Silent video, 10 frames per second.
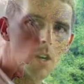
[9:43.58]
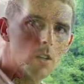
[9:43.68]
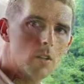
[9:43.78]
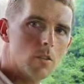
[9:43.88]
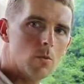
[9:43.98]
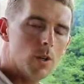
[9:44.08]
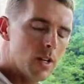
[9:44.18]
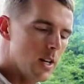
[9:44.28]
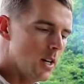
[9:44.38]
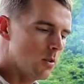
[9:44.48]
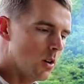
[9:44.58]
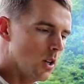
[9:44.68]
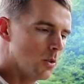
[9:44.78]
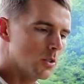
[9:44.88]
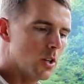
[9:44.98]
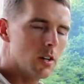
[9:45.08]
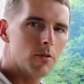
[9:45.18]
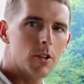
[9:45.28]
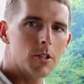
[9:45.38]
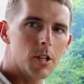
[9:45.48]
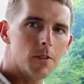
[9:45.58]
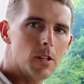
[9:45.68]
so I went ahead while I was trying to finish